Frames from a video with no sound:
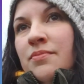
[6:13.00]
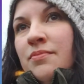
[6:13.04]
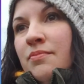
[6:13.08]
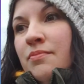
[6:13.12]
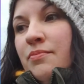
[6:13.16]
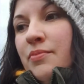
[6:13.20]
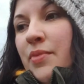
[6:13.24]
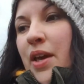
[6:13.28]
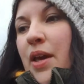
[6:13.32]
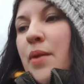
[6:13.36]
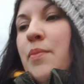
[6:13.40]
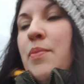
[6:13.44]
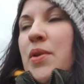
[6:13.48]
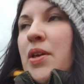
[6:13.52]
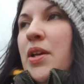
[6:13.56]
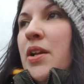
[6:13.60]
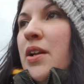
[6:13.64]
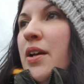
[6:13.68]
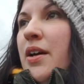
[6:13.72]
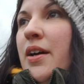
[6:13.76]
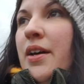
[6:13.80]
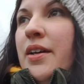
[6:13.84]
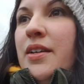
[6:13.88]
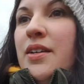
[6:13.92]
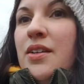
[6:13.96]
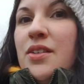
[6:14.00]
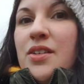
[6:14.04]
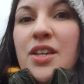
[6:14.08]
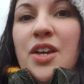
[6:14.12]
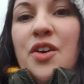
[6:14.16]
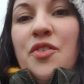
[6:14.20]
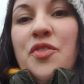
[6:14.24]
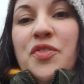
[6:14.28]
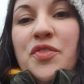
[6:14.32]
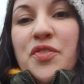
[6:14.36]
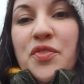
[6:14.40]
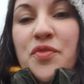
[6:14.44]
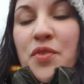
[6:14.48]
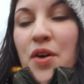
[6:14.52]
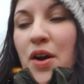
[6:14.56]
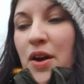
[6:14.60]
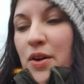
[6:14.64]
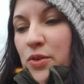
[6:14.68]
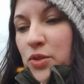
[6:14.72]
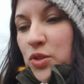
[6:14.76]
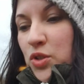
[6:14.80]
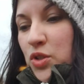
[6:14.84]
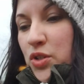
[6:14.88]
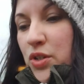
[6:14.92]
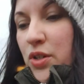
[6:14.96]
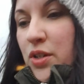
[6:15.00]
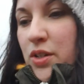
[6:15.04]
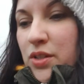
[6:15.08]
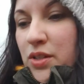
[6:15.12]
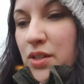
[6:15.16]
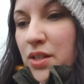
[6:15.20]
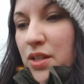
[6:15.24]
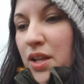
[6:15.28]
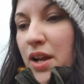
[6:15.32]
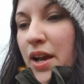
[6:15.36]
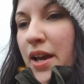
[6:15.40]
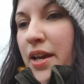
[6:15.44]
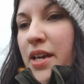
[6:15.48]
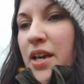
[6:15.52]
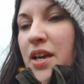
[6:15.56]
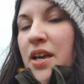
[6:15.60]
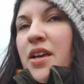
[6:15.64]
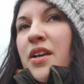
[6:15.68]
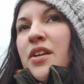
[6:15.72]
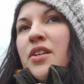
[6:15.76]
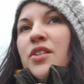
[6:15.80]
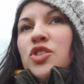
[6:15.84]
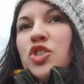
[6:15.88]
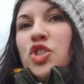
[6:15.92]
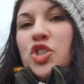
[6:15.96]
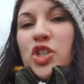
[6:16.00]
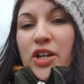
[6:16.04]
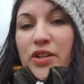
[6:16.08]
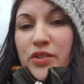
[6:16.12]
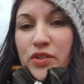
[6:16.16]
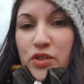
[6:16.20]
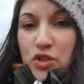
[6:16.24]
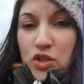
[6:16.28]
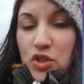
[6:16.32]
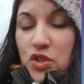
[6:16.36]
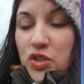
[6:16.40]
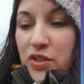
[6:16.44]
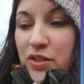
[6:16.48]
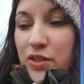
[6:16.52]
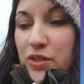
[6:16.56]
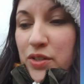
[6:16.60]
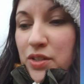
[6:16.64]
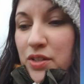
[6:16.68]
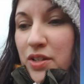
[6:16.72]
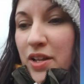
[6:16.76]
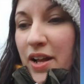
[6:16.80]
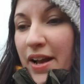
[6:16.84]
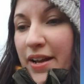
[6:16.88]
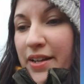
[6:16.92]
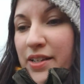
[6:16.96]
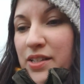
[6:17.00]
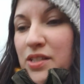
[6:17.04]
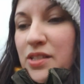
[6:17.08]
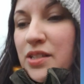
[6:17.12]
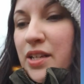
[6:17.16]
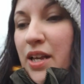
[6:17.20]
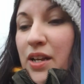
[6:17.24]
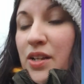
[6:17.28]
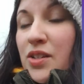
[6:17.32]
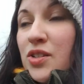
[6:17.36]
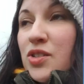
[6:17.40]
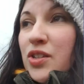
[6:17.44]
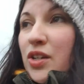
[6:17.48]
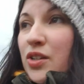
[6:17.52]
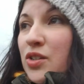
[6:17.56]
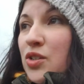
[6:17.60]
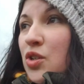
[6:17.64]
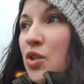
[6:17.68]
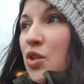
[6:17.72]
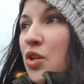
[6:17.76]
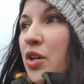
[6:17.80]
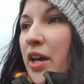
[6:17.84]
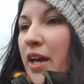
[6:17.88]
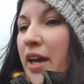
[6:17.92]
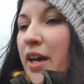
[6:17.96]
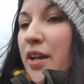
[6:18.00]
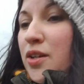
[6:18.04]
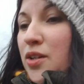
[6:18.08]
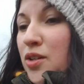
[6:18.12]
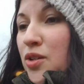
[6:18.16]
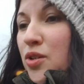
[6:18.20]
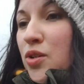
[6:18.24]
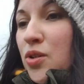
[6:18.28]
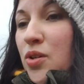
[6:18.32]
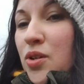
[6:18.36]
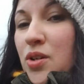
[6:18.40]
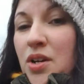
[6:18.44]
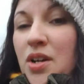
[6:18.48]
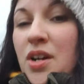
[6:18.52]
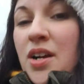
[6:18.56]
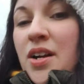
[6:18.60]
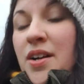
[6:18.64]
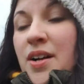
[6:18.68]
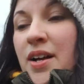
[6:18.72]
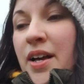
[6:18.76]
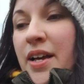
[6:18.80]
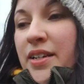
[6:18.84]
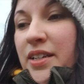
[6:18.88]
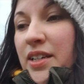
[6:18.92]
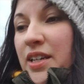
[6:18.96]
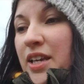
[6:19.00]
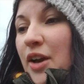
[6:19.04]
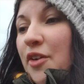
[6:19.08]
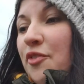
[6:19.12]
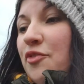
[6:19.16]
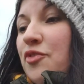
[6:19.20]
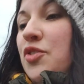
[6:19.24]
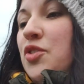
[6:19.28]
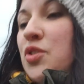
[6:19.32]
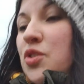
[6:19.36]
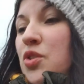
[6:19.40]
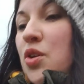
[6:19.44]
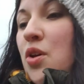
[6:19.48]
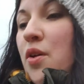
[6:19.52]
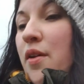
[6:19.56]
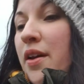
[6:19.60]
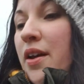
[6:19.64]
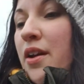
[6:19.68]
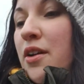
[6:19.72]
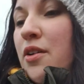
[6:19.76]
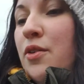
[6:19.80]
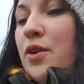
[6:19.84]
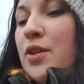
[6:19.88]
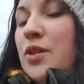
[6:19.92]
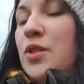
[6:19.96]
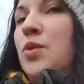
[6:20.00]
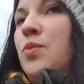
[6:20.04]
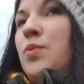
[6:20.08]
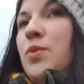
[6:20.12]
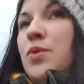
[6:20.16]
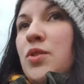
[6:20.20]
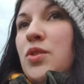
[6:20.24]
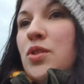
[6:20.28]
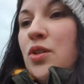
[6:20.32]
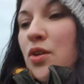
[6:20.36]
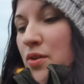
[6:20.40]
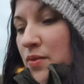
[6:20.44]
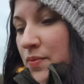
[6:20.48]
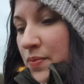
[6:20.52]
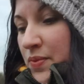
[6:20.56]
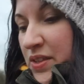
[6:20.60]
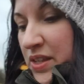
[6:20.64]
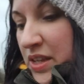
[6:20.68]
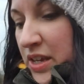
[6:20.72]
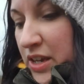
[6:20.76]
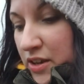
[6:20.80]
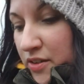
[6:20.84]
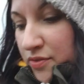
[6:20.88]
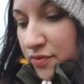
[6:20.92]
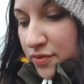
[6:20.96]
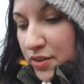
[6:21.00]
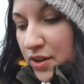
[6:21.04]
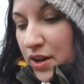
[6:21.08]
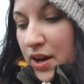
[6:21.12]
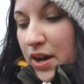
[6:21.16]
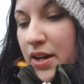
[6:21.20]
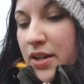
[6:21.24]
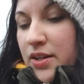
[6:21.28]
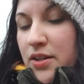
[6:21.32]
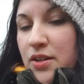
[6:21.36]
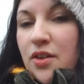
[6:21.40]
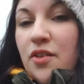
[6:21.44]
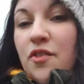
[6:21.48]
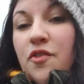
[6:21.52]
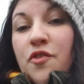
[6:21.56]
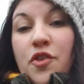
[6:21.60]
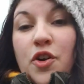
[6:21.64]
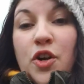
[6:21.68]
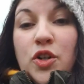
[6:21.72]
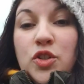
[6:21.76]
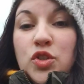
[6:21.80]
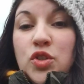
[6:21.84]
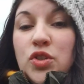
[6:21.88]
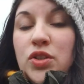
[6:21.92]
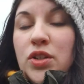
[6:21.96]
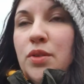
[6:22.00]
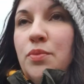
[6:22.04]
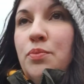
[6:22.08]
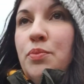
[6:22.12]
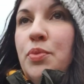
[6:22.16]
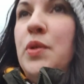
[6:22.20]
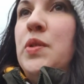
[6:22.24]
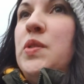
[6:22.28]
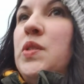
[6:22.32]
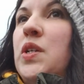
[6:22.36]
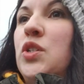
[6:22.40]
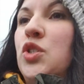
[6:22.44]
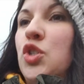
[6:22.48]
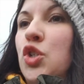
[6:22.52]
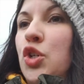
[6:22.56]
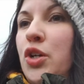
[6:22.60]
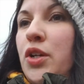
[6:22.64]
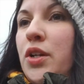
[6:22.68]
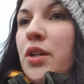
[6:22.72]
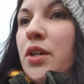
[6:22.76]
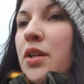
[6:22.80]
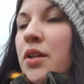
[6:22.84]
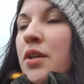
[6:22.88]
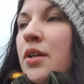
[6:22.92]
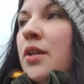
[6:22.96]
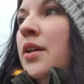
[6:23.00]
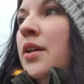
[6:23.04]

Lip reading: maybe like gift vouchers, like gestures, nice things that you can do and gift during Christmas. So if you're in a fortunate position,